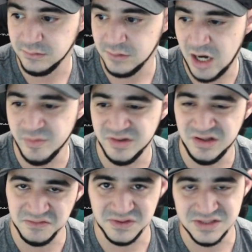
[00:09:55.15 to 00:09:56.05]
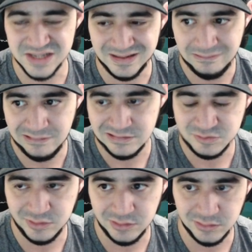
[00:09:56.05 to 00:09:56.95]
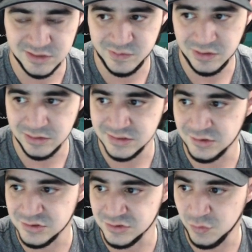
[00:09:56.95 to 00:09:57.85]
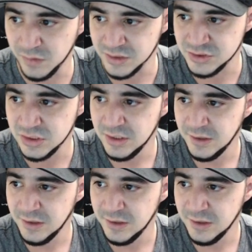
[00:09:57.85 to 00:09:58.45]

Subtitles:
Army defense, I guess, but let's be honest, that doesn't do much.